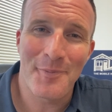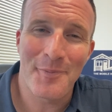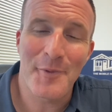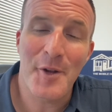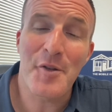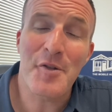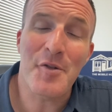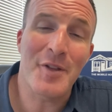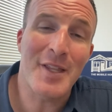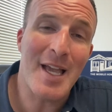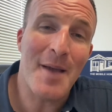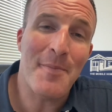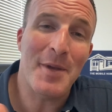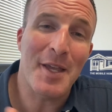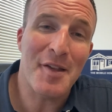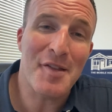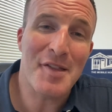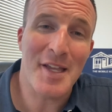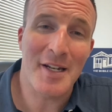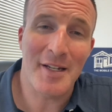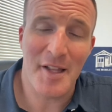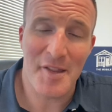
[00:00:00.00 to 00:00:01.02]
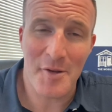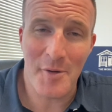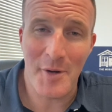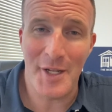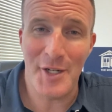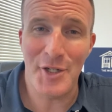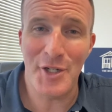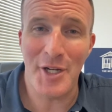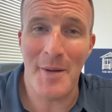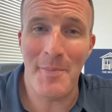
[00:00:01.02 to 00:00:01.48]
So with that being said, let's go ahead
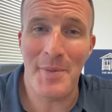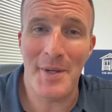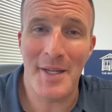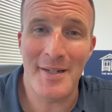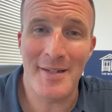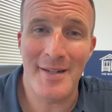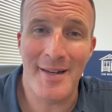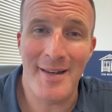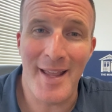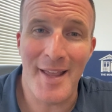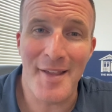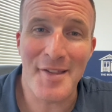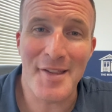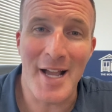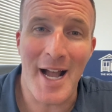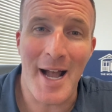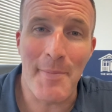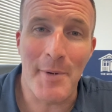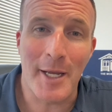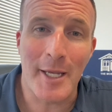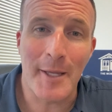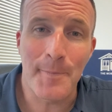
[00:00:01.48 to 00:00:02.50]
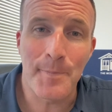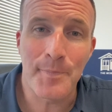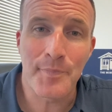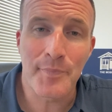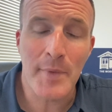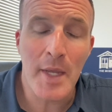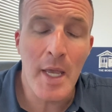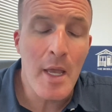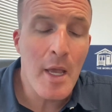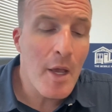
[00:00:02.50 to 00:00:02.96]
and jump into today's topic.
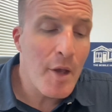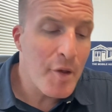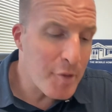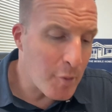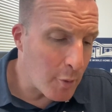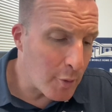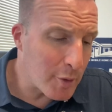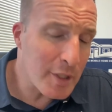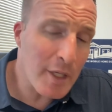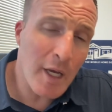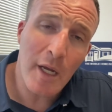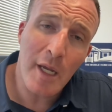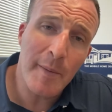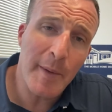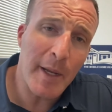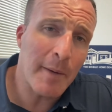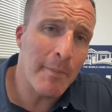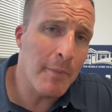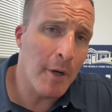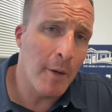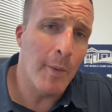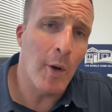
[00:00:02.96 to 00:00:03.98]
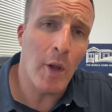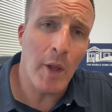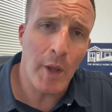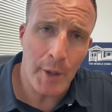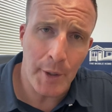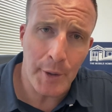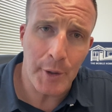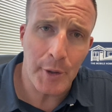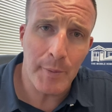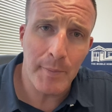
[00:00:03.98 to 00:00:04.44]
So when we're talking about a mobile
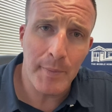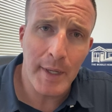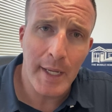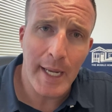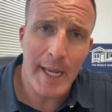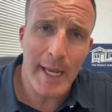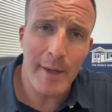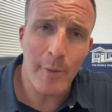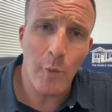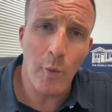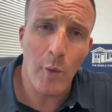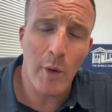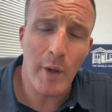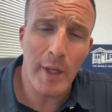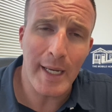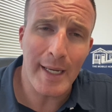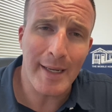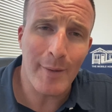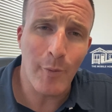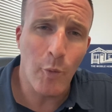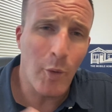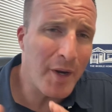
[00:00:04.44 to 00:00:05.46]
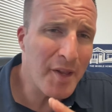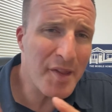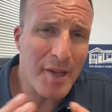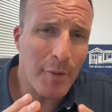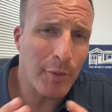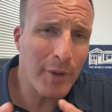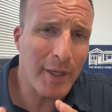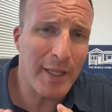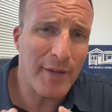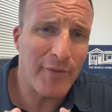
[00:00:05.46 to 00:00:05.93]
home and what does that
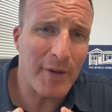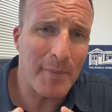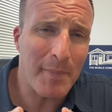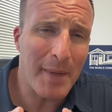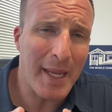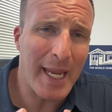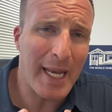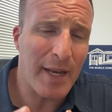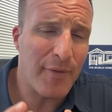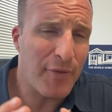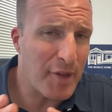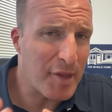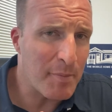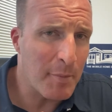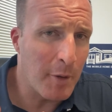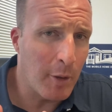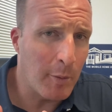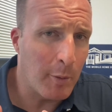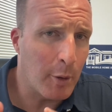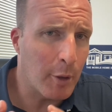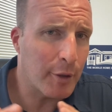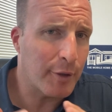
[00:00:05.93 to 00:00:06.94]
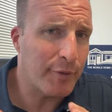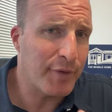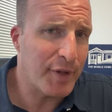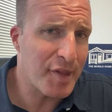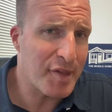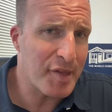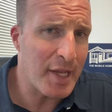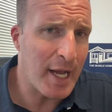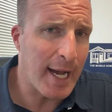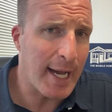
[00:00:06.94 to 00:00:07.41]
really even mean if it's mobile or if
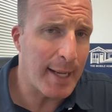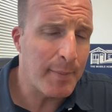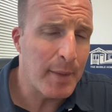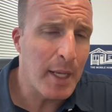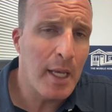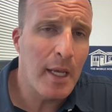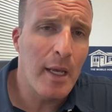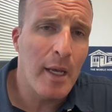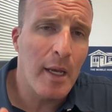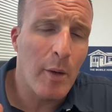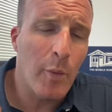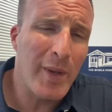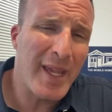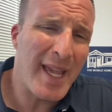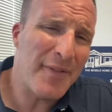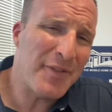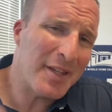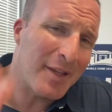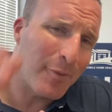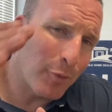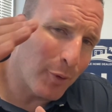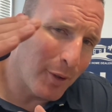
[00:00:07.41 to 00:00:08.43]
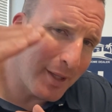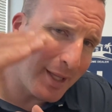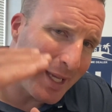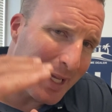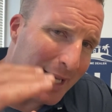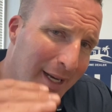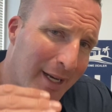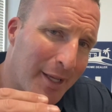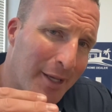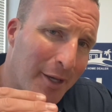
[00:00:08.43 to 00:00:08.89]
it's not, we have to really
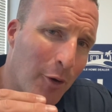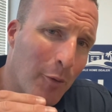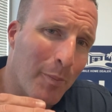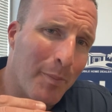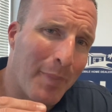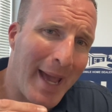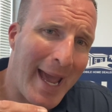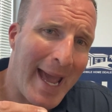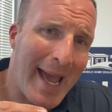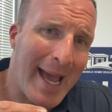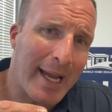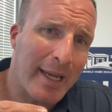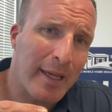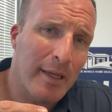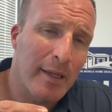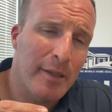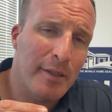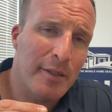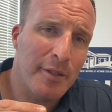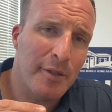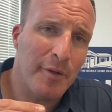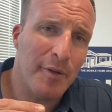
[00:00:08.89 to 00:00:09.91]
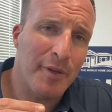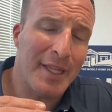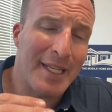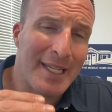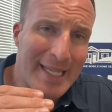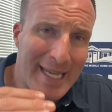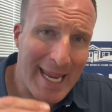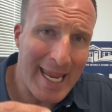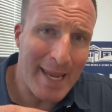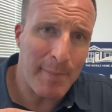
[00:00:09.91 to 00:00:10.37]
kind of go back to the
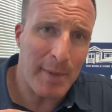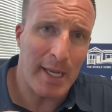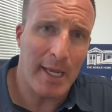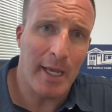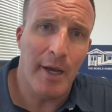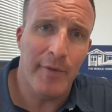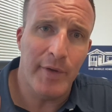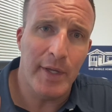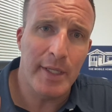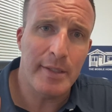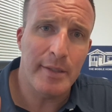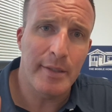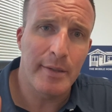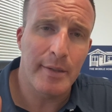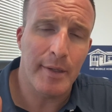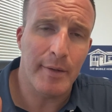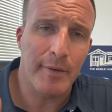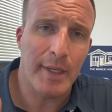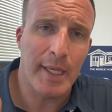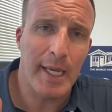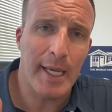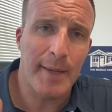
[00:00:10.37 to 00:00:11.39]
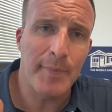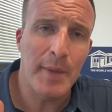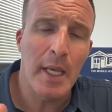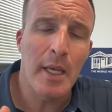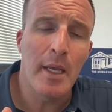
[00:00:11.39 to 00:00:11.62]
naming of it, okay?